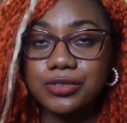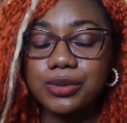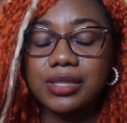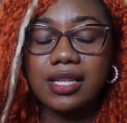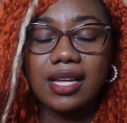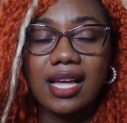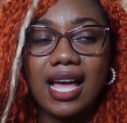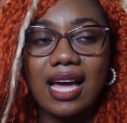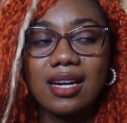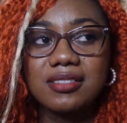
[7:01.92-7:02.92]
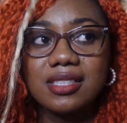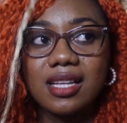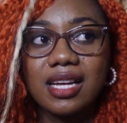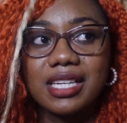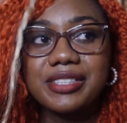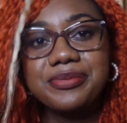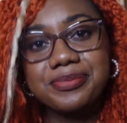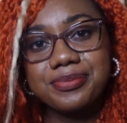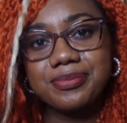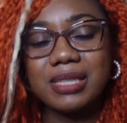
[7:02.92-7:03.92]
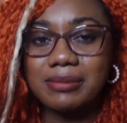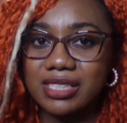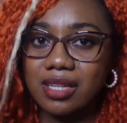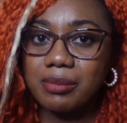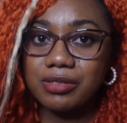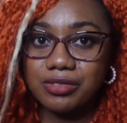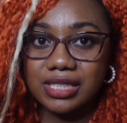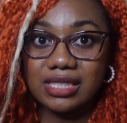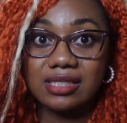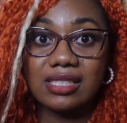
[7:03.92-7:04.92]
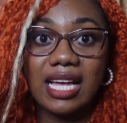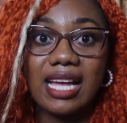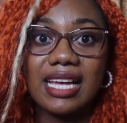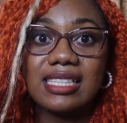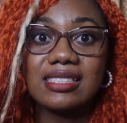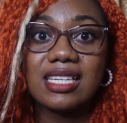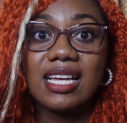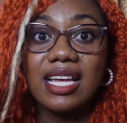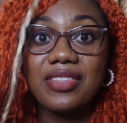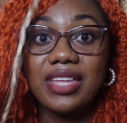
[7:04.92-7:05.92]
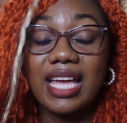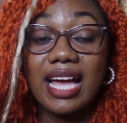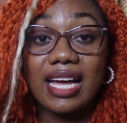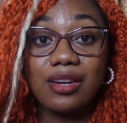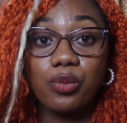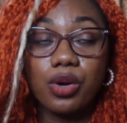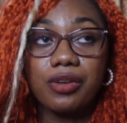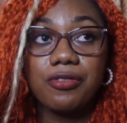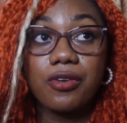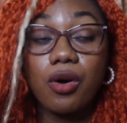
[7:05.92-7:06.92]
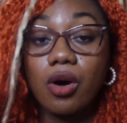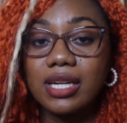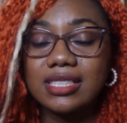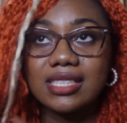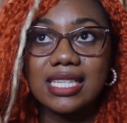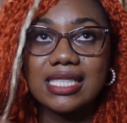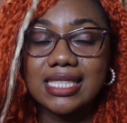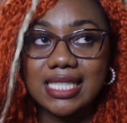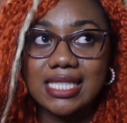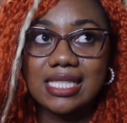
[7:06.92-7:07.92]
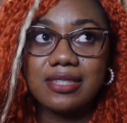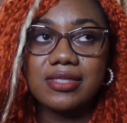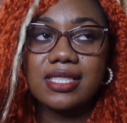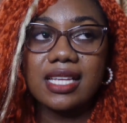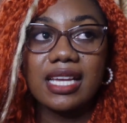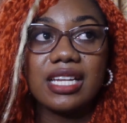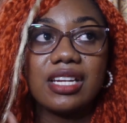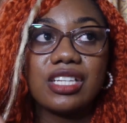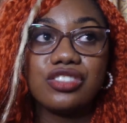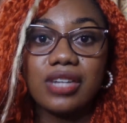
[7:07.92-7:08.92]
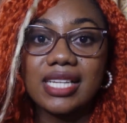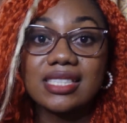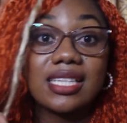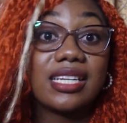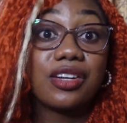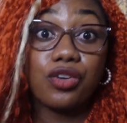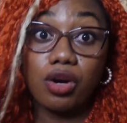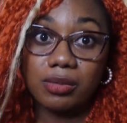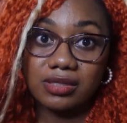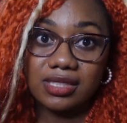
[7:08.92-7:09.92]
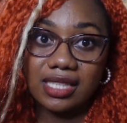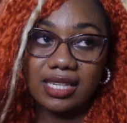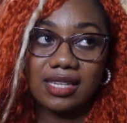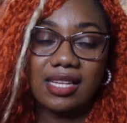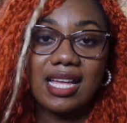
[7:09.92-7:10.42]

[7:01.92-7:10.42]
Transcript: Food, and I was like, let me stop and read it. And they had one for oily skin, sensitive skin, dry skin, and normal skin.